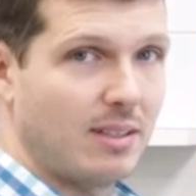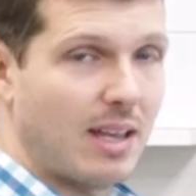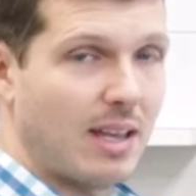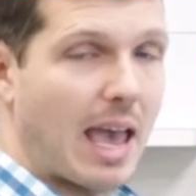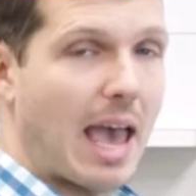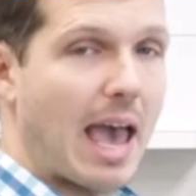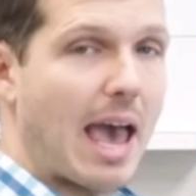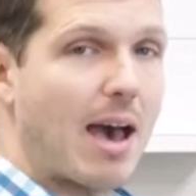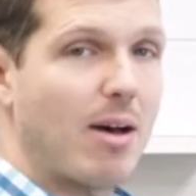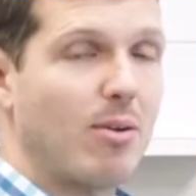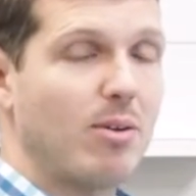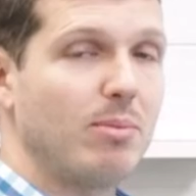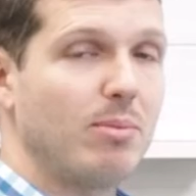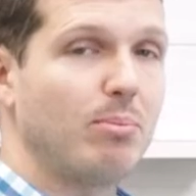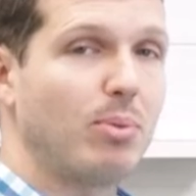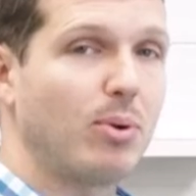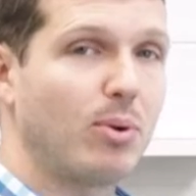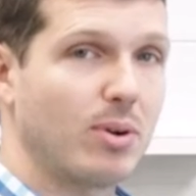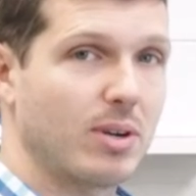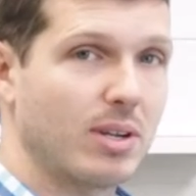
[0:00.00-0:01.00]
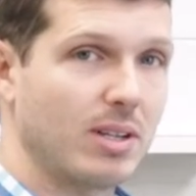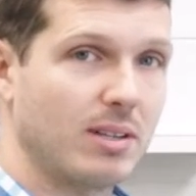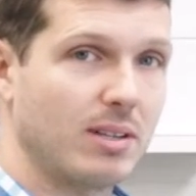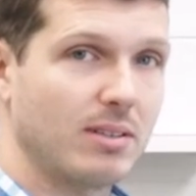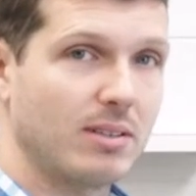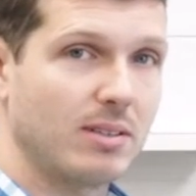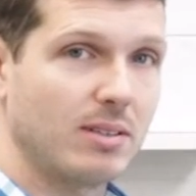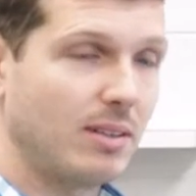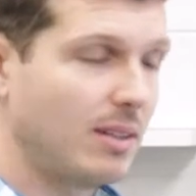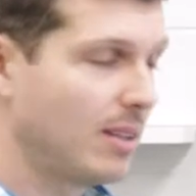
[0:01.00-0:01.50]
How
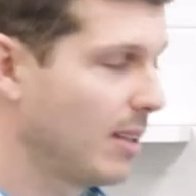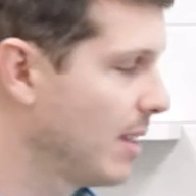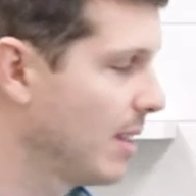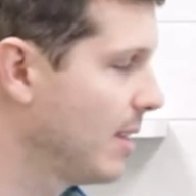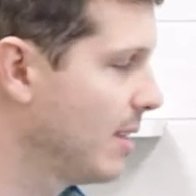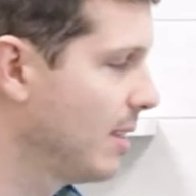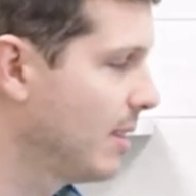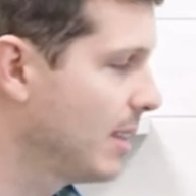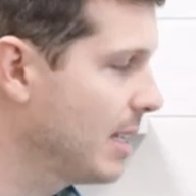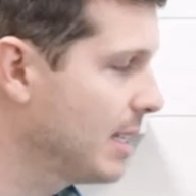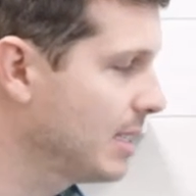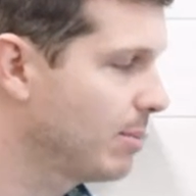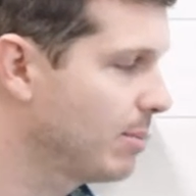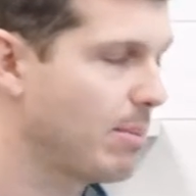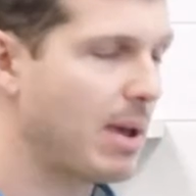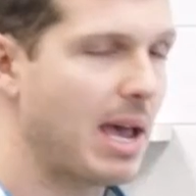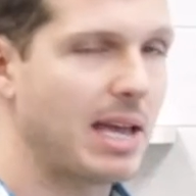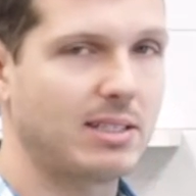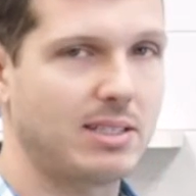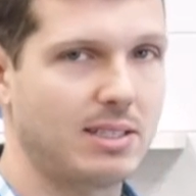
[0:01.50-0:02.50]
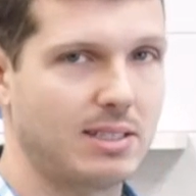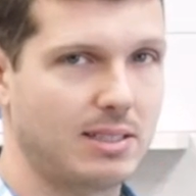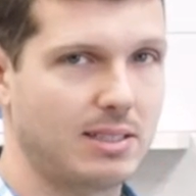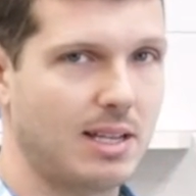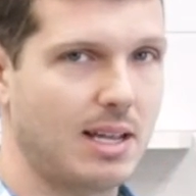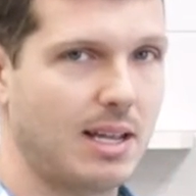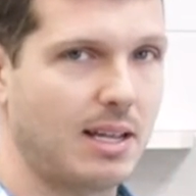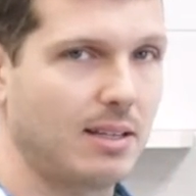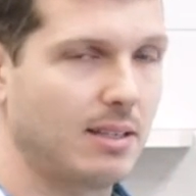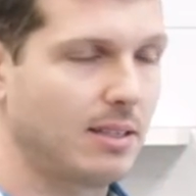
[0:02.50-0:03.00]
important? This matches
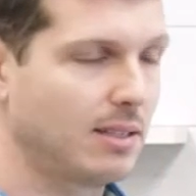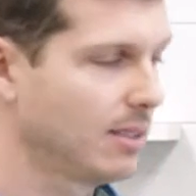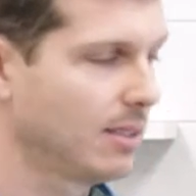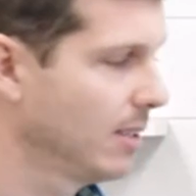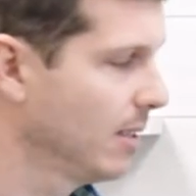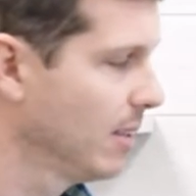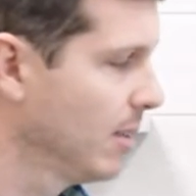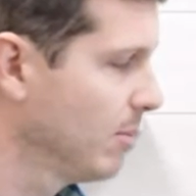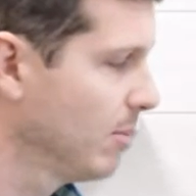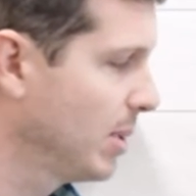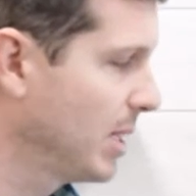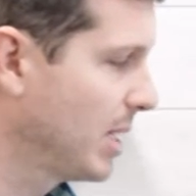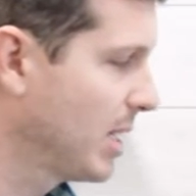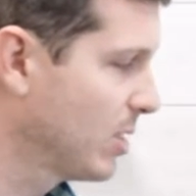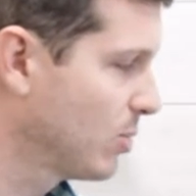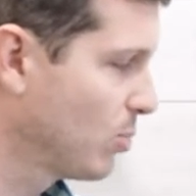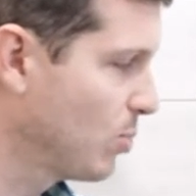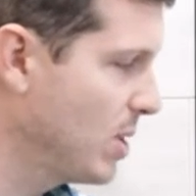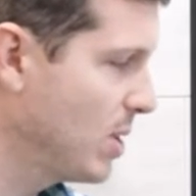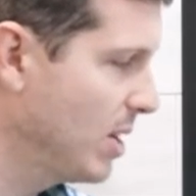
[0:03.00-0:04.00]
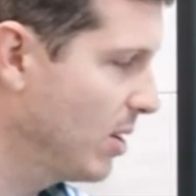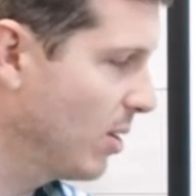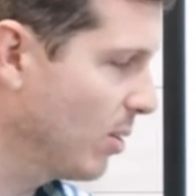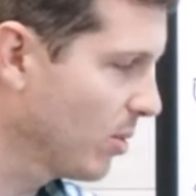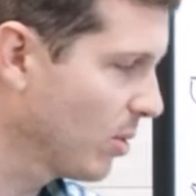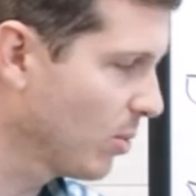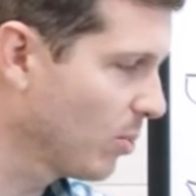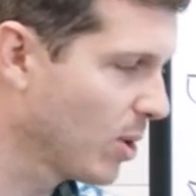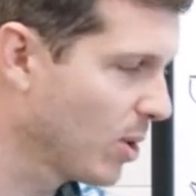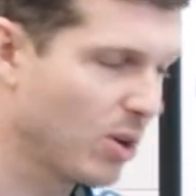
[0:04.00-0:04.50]
that because we know
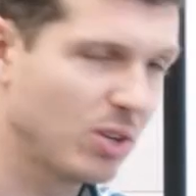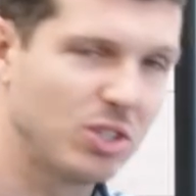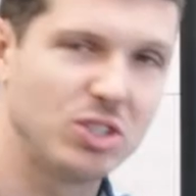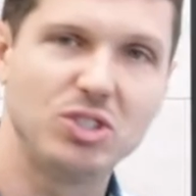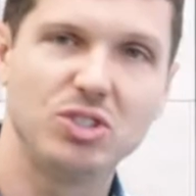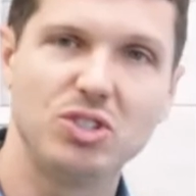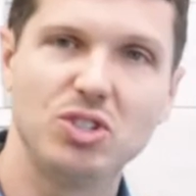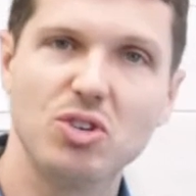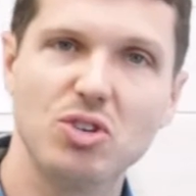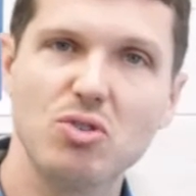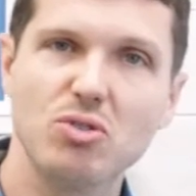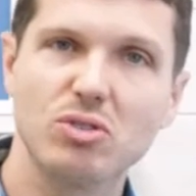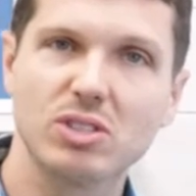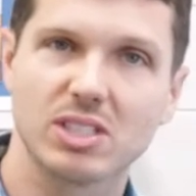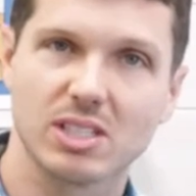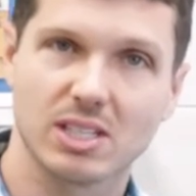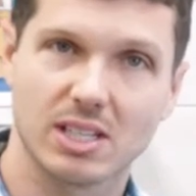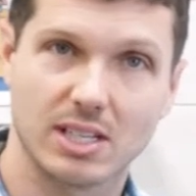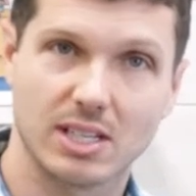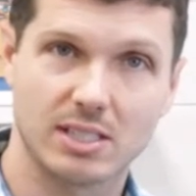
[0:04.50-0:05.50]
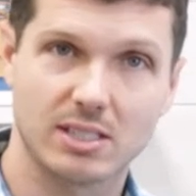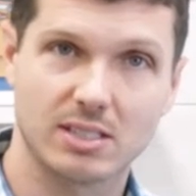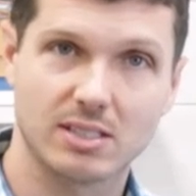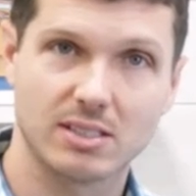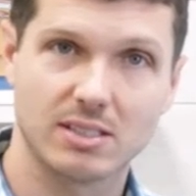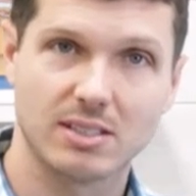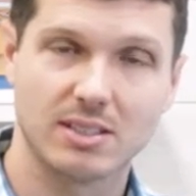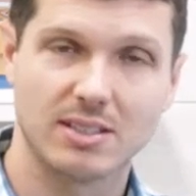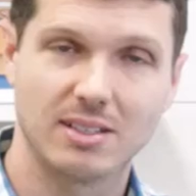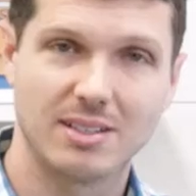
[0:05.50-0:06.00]
the word useless
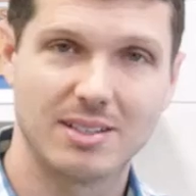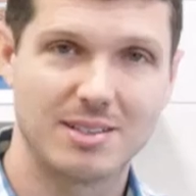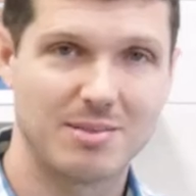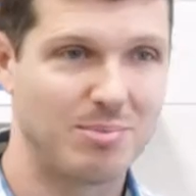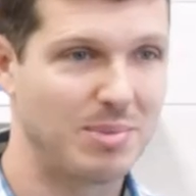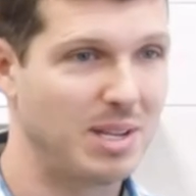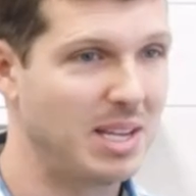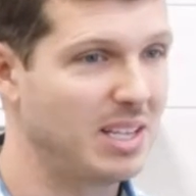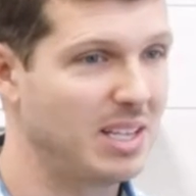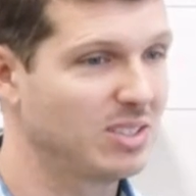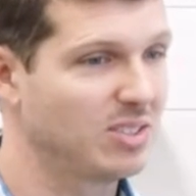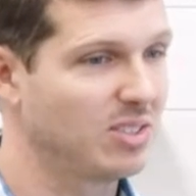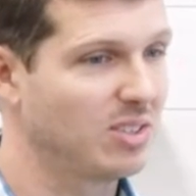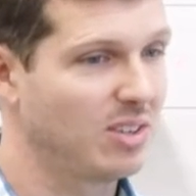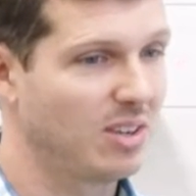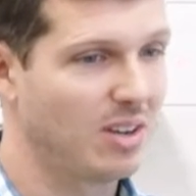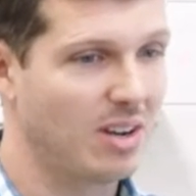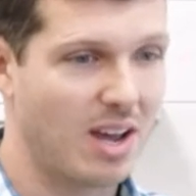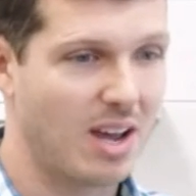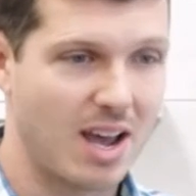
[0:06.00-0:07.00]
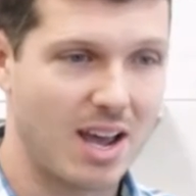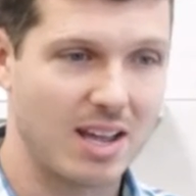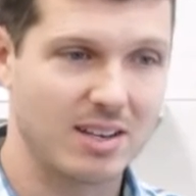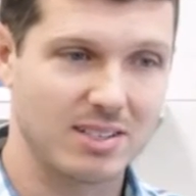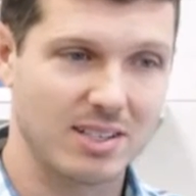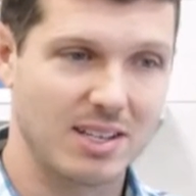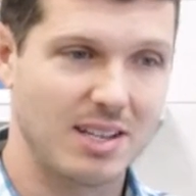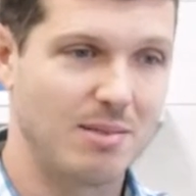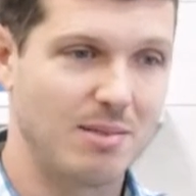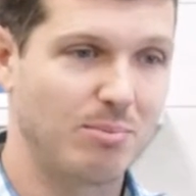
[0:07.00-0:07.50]
means
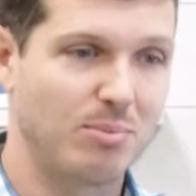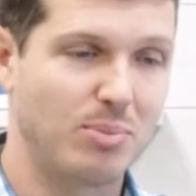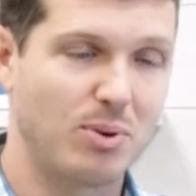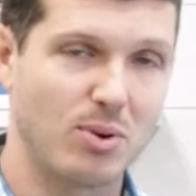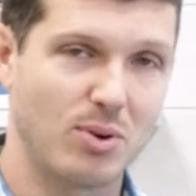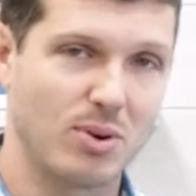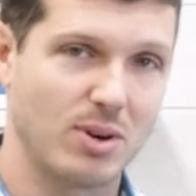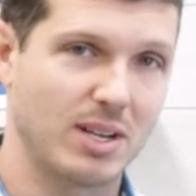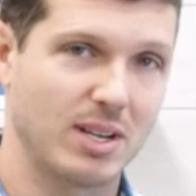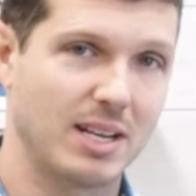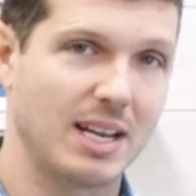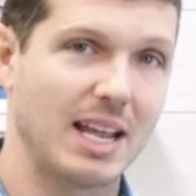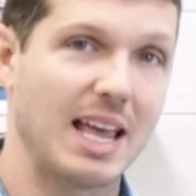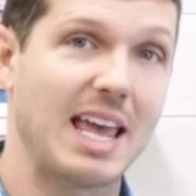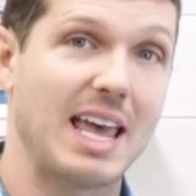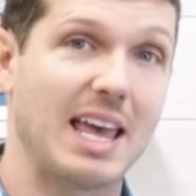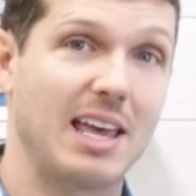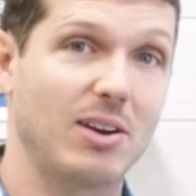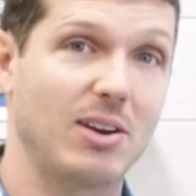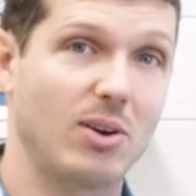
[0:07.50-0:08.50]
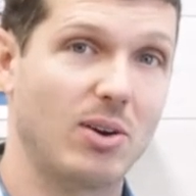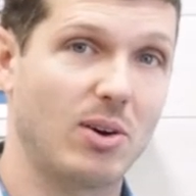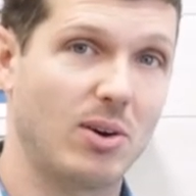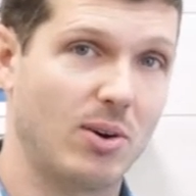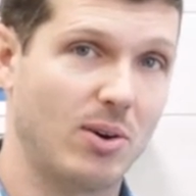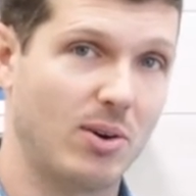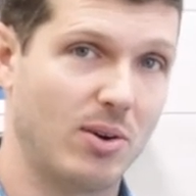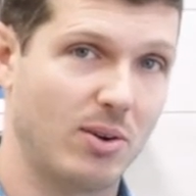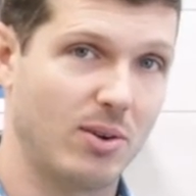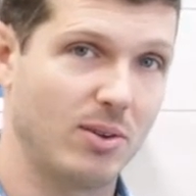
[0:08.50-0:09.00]
not important at
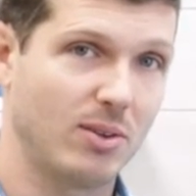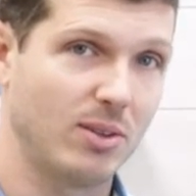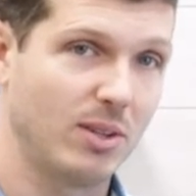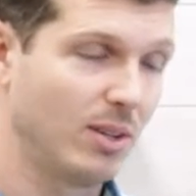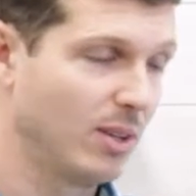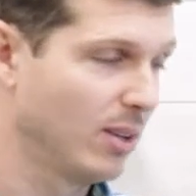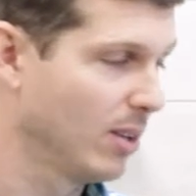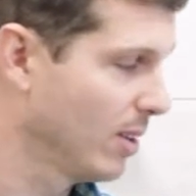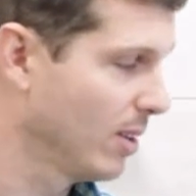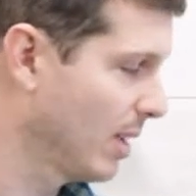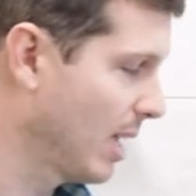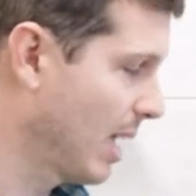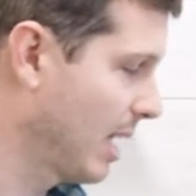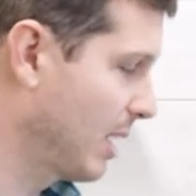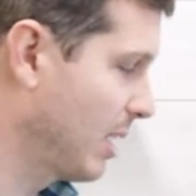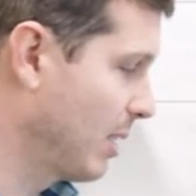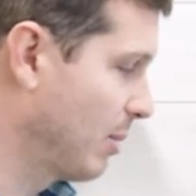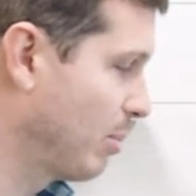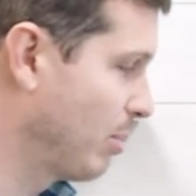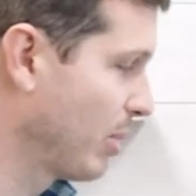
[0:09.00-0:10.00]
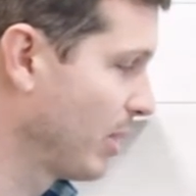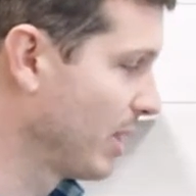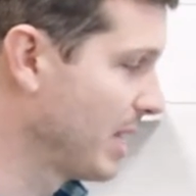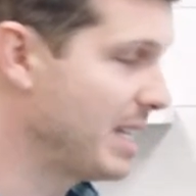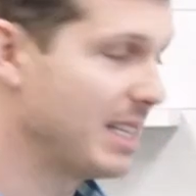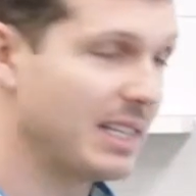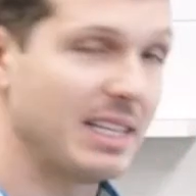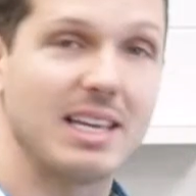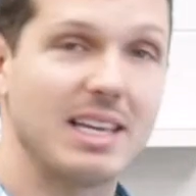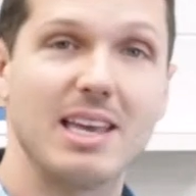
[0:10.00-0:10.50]
all, and
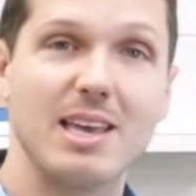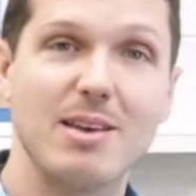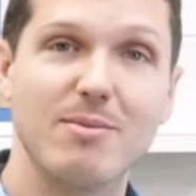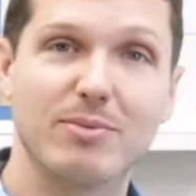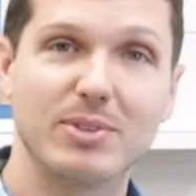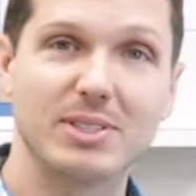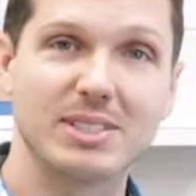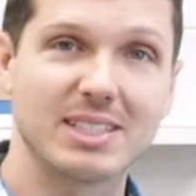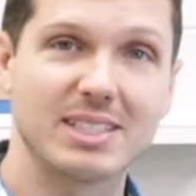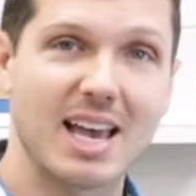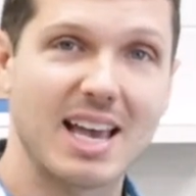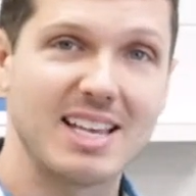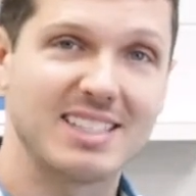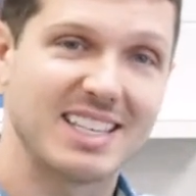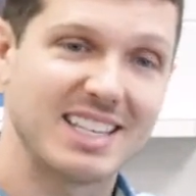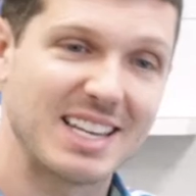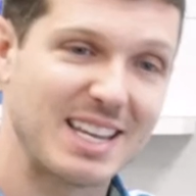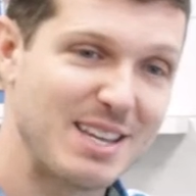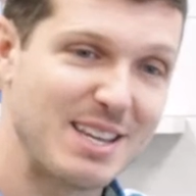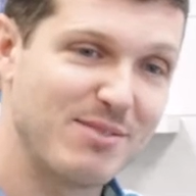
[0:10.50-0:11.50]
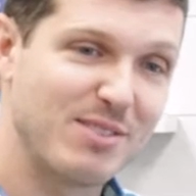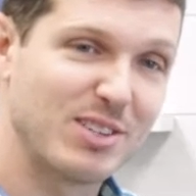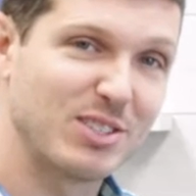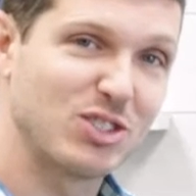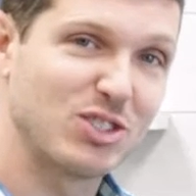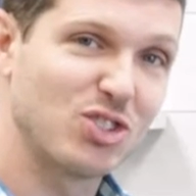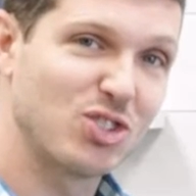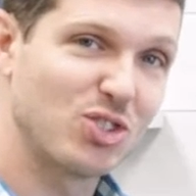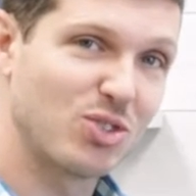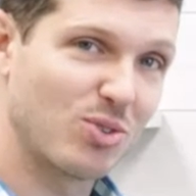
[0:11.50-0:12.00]
completely emphasize it even
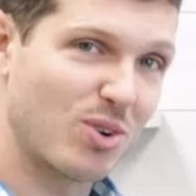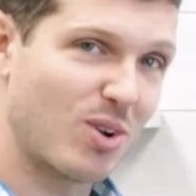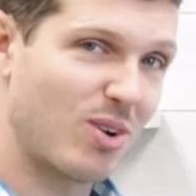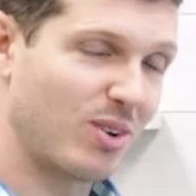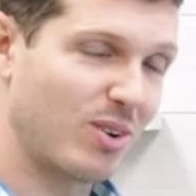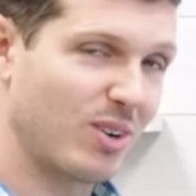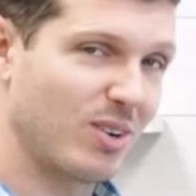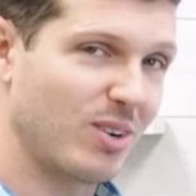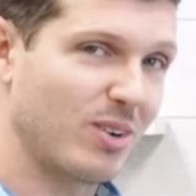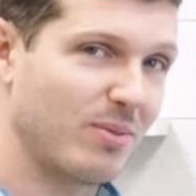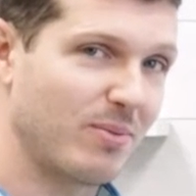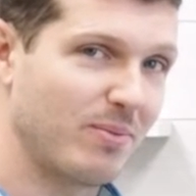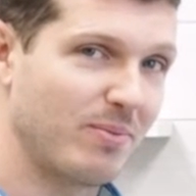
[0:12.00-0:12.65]
stronger.